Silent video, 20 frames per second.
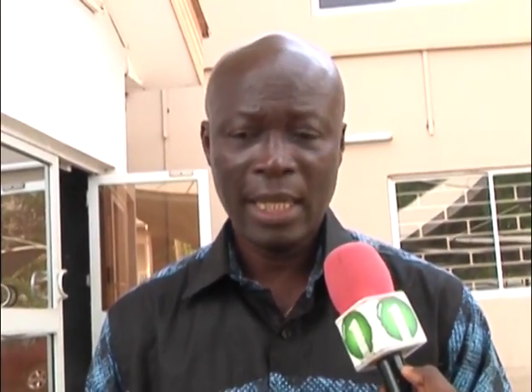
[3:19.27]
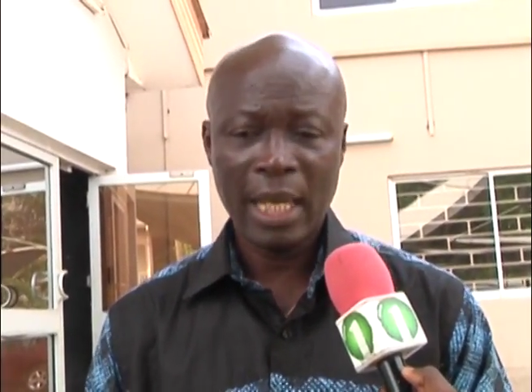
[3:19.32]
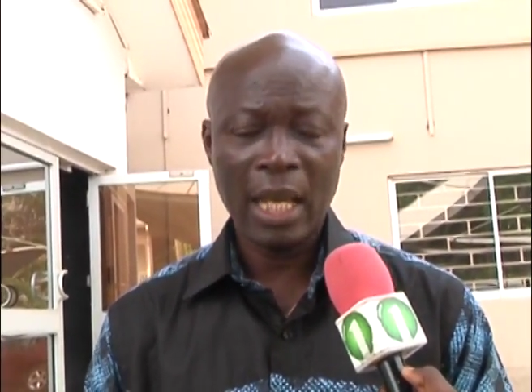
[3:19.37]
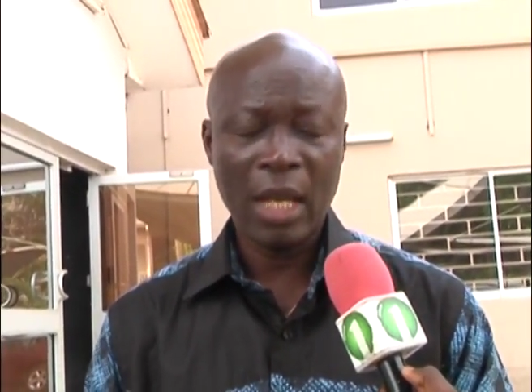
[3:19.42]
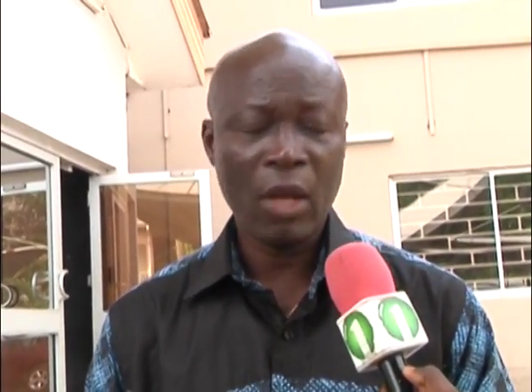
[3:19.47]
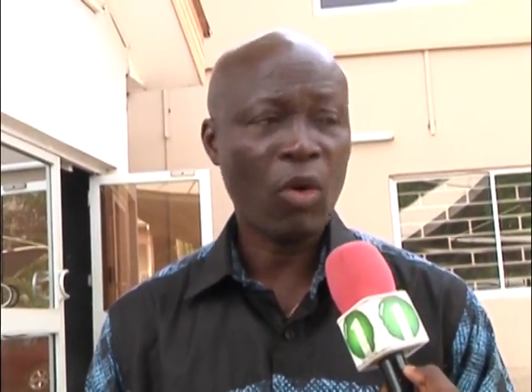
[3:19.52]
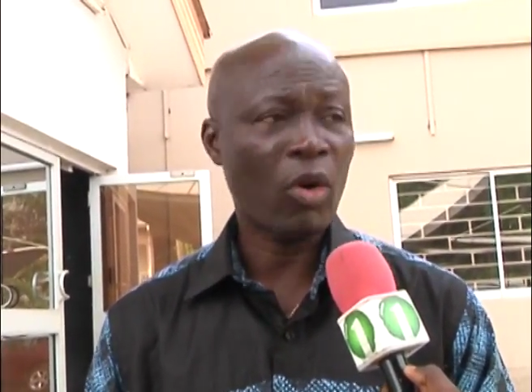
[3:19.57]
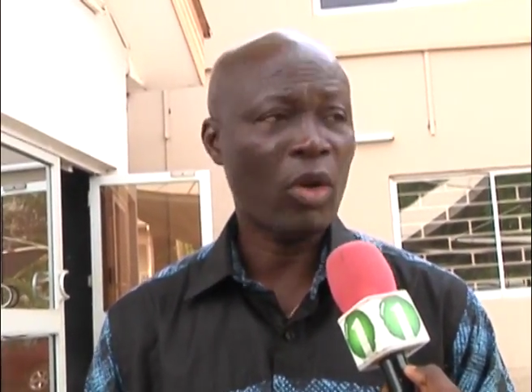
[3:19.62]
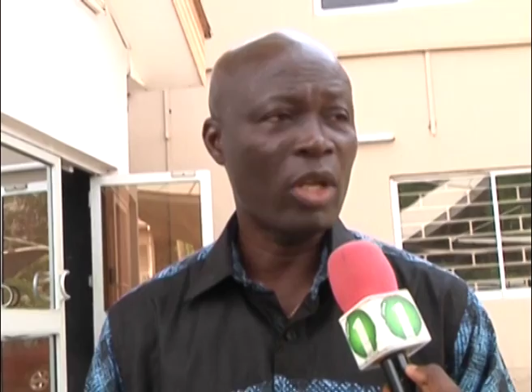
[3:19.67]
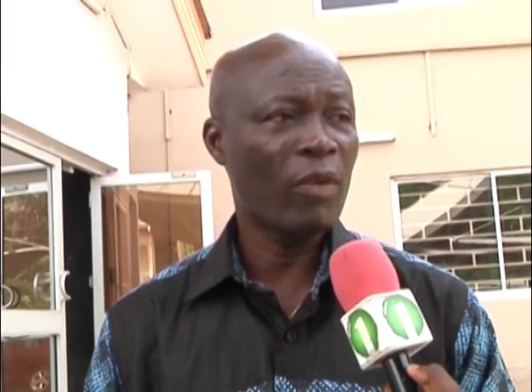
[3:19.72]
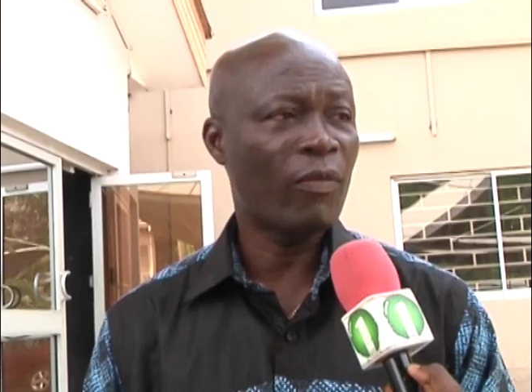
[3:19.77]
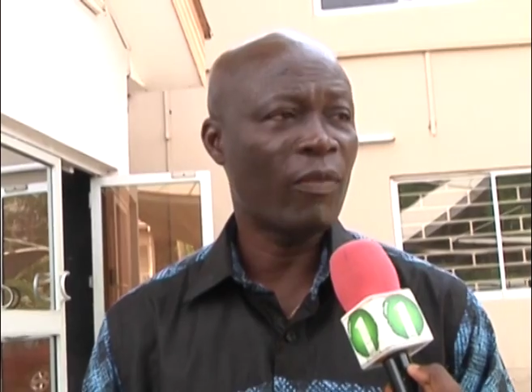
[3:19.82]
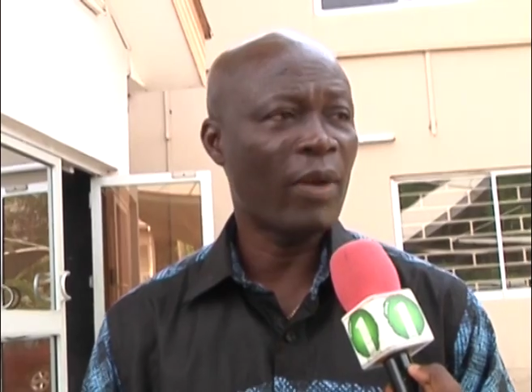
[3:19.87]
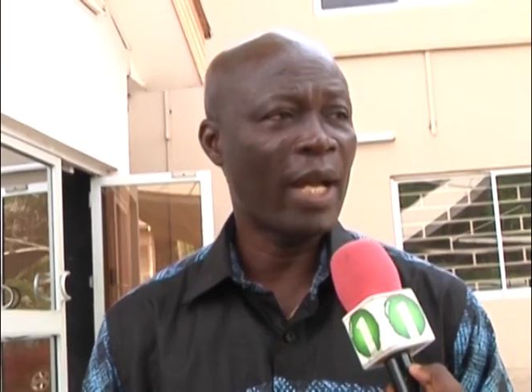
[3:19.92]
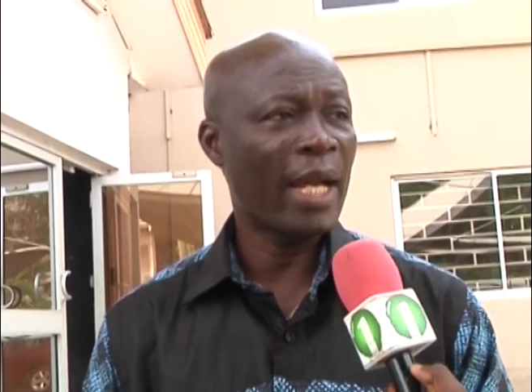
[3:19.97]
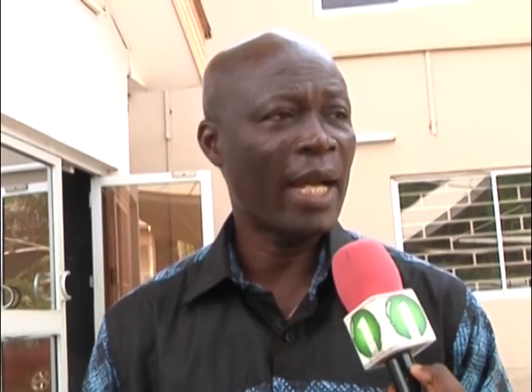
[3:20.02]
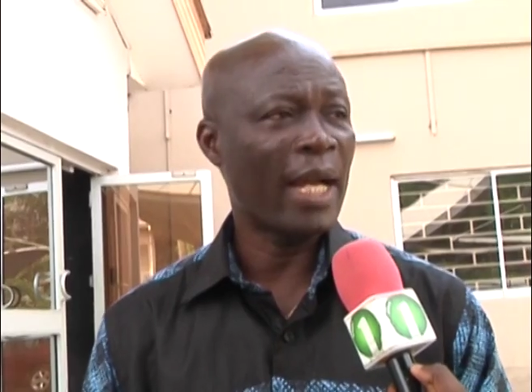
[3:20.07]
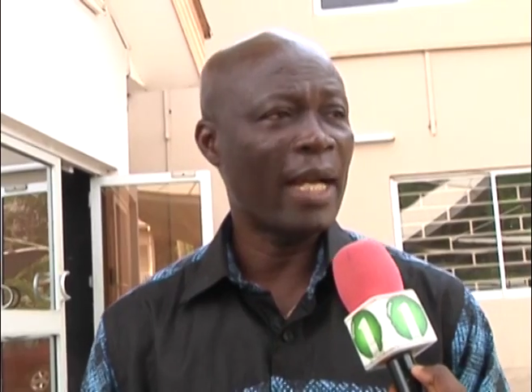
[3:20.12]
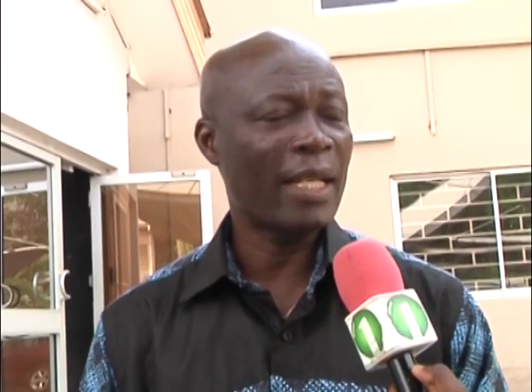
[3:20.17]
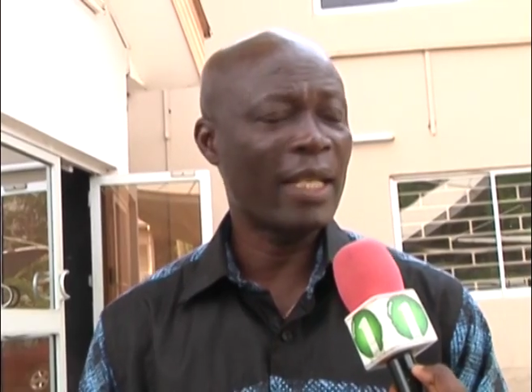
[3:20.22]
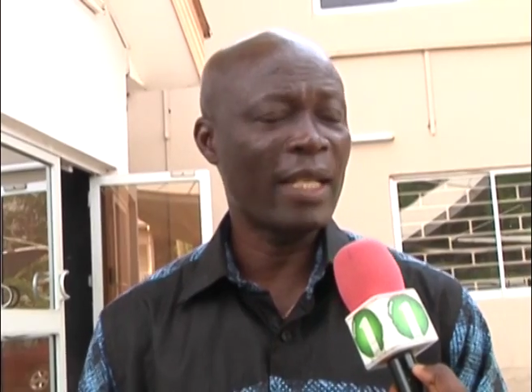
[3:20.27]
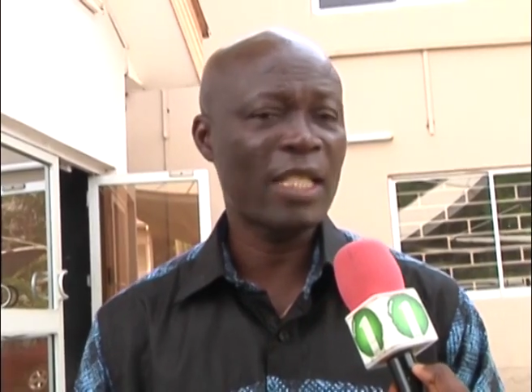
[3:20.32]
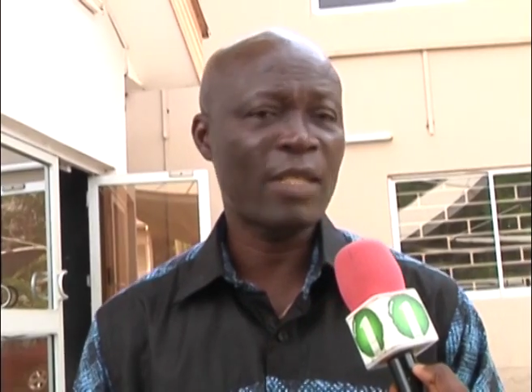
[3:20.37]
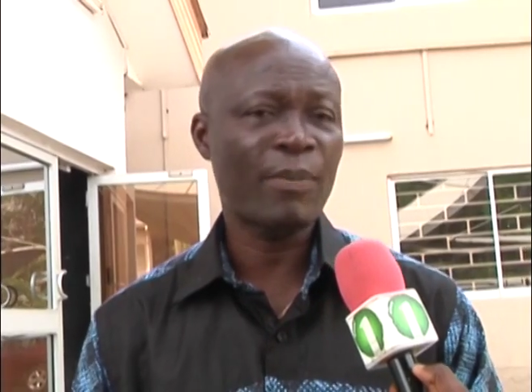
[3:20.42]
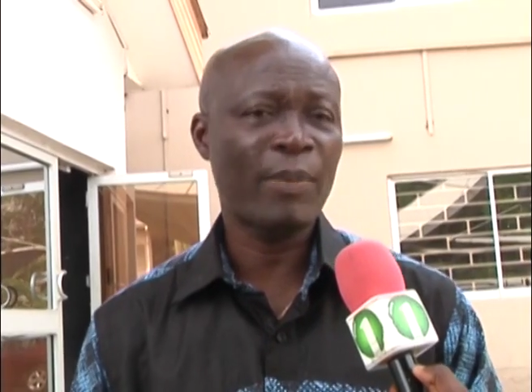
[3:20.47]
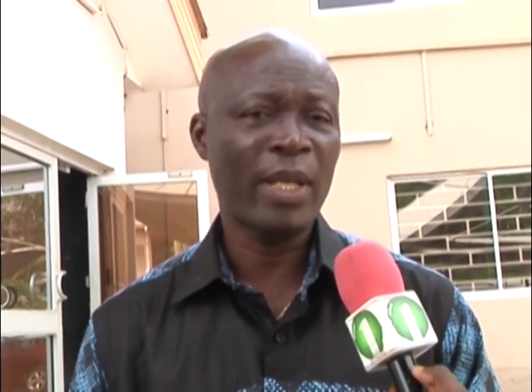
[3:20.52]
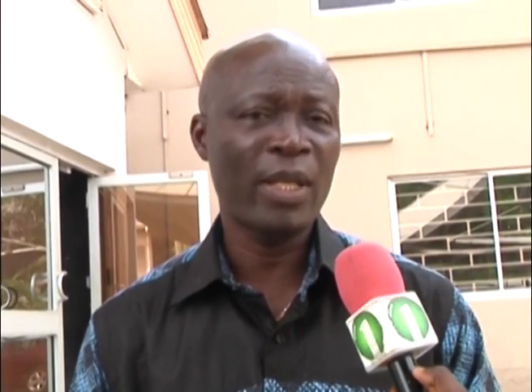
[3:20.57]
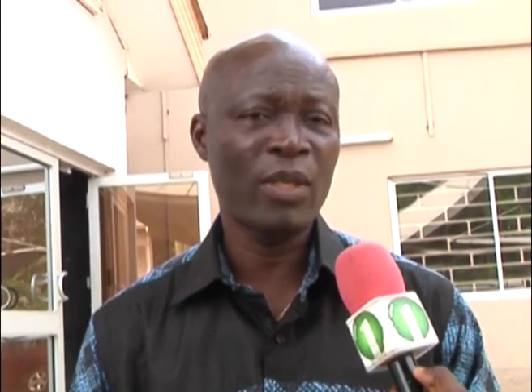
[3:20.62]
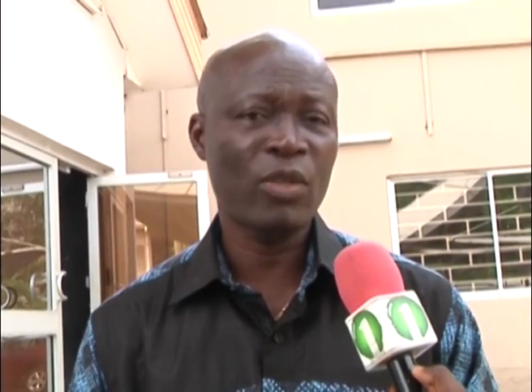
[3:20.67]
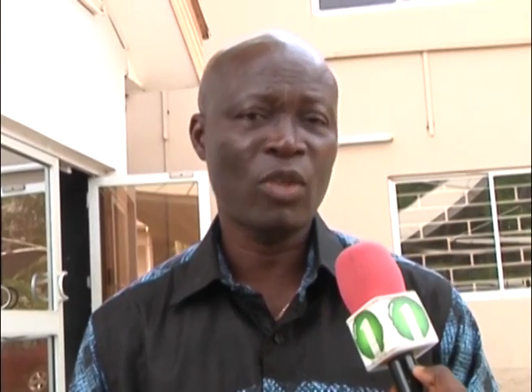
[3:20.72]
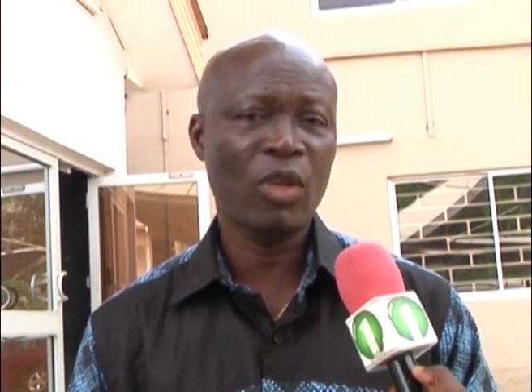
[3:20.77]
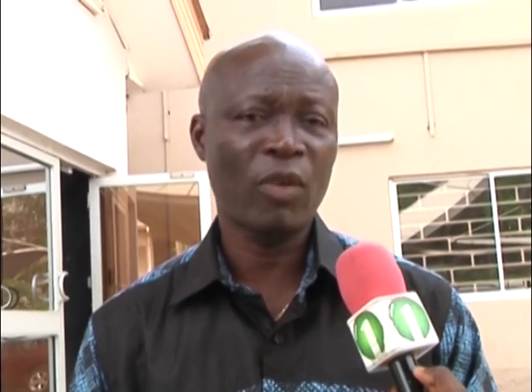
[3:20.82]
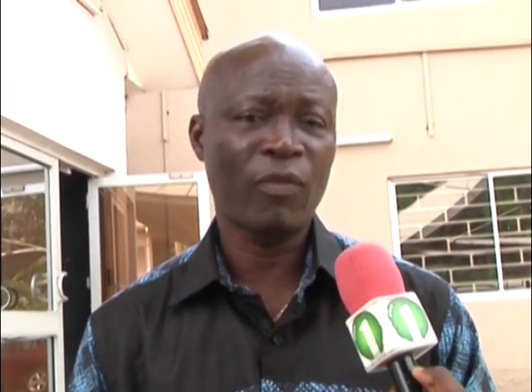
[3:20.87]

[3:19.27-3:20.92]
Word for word: and qualify at the expense